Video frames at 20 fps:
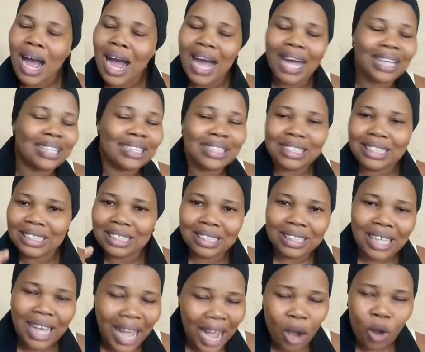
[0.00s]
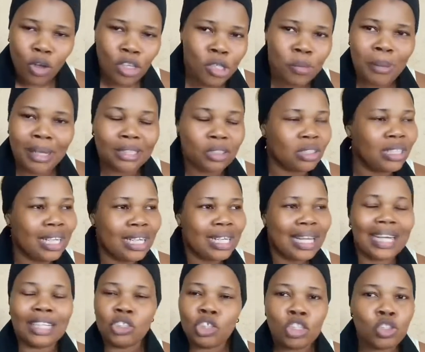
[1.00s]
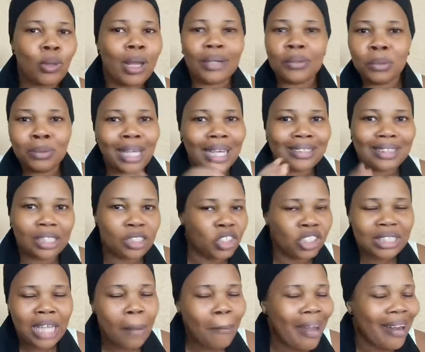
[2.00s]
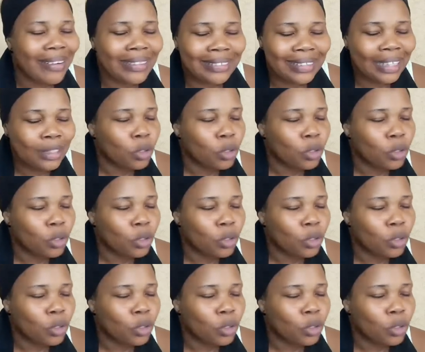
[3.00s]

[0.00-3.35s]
and her husband, so that they can just go and do their traditional marriage.